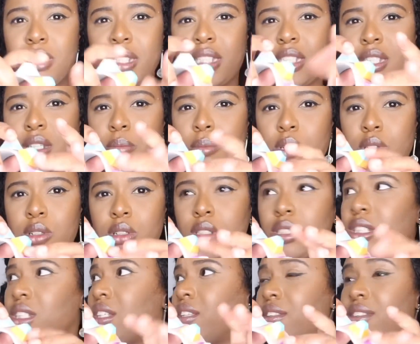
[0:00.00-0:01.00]
similar
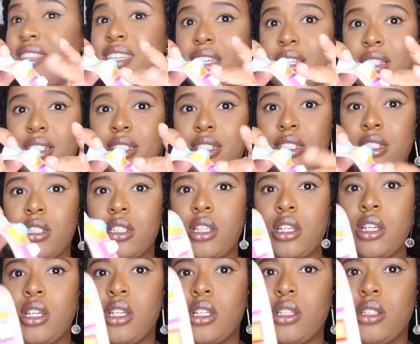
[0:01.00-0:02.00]
to this.
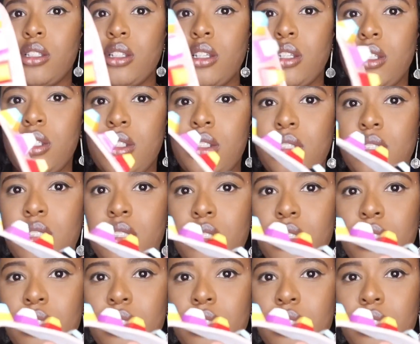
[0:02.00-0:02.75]
Look at this.